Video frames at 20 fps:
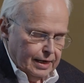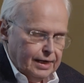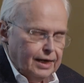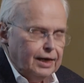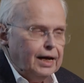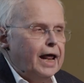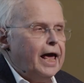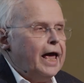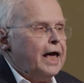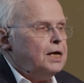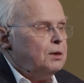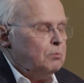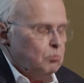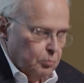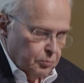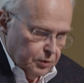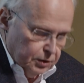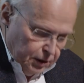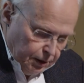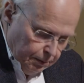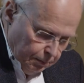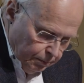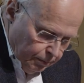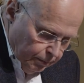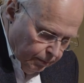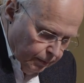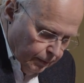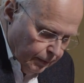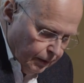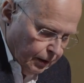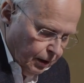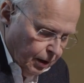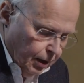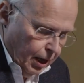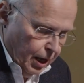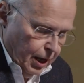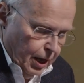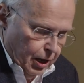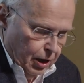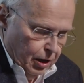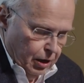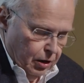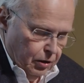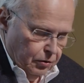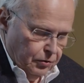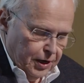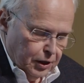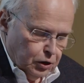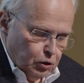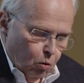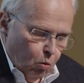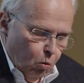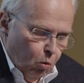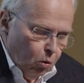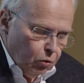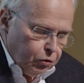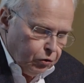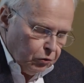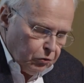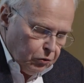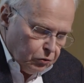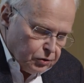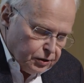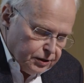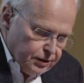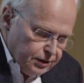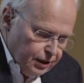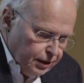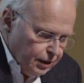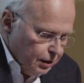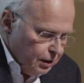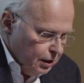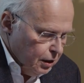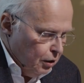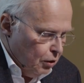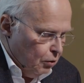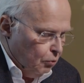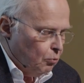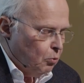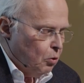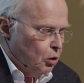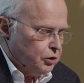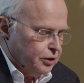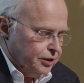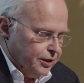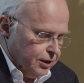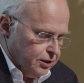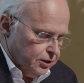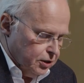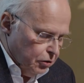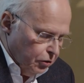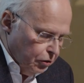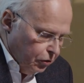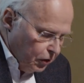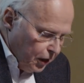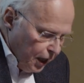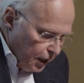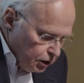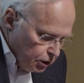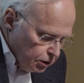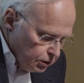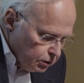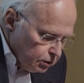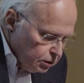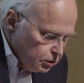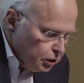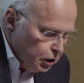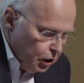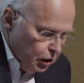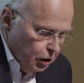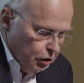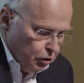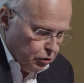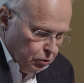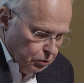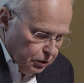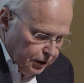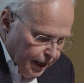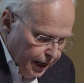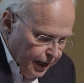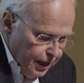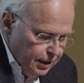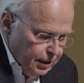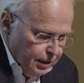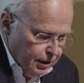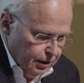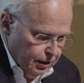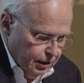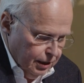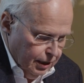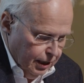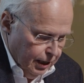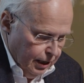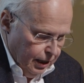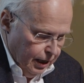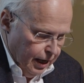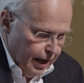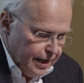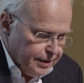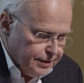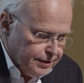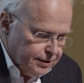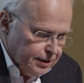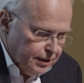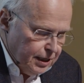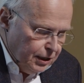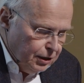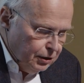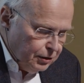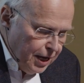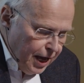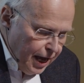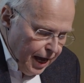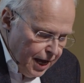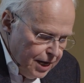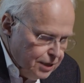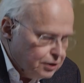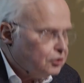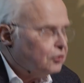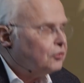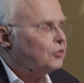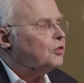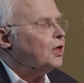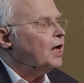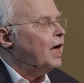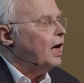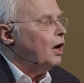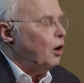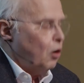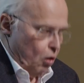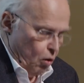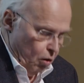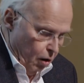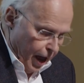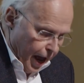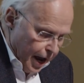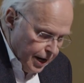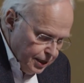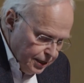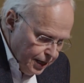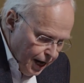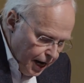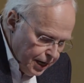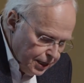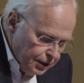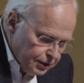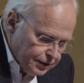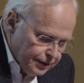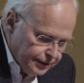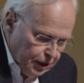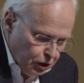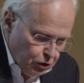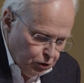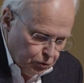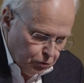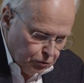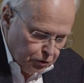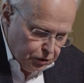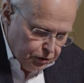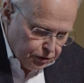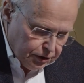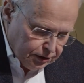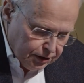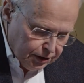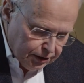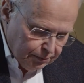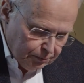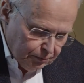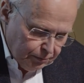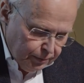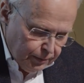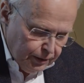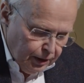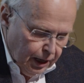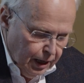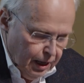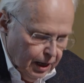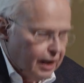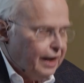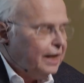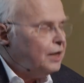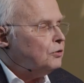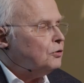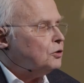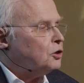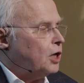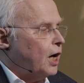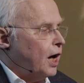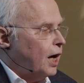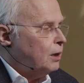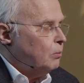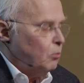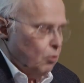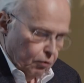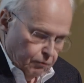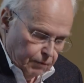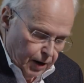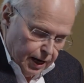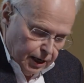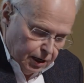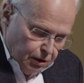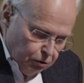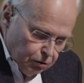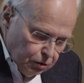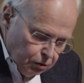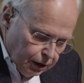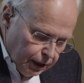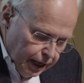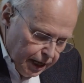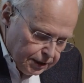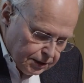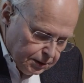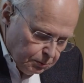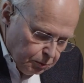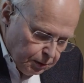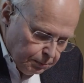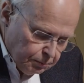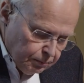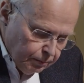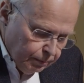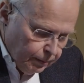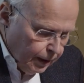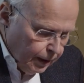claimed that Orthodoxy was as threatened today as in the 8th and 9th centuries in the time of Iconoclasm,